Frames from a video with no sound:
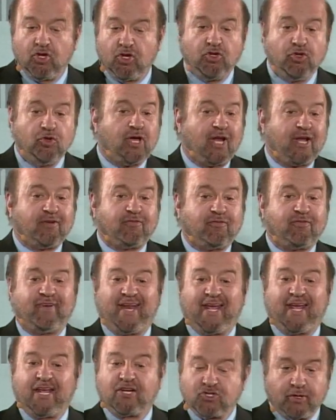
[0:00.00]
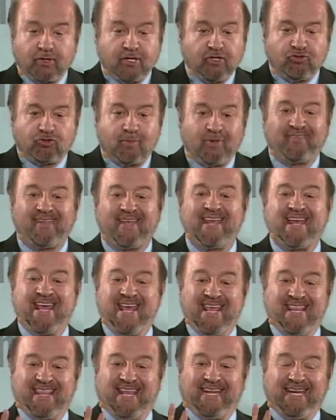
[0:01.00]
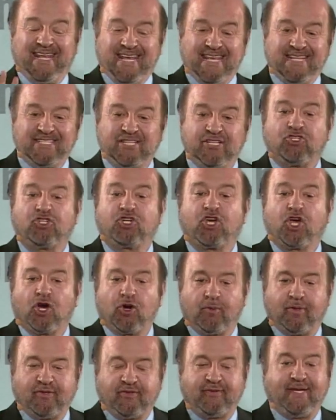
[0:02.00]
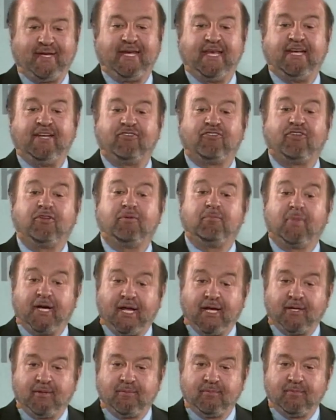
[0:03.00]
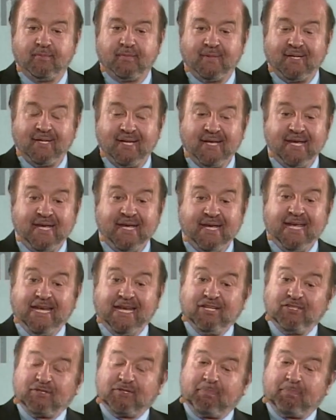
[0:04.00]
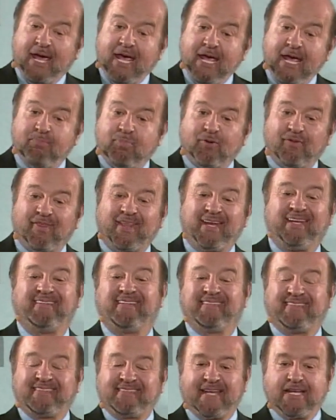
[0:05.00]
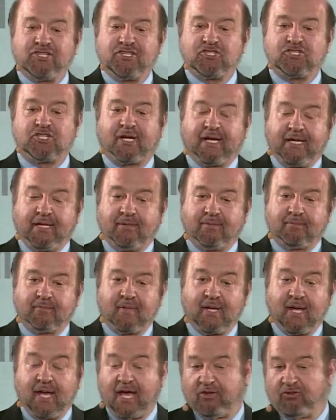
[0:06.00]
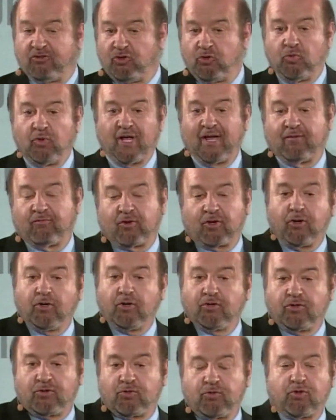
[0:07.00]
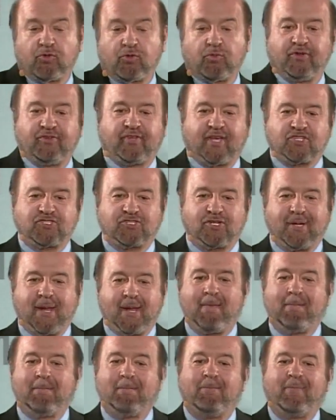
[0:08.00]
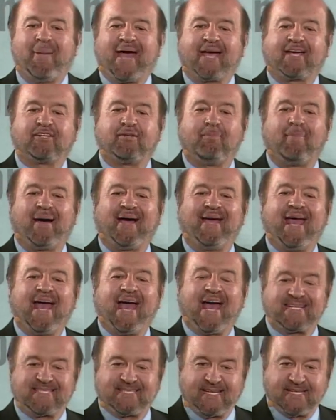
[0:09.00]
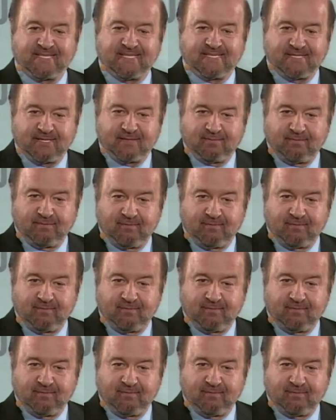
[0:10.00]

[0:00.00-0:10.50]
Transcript: you call it financial instruments. That isn't currency. It isn't money. It is paper that is essentially, as you will have learned through the recession, backed by assets.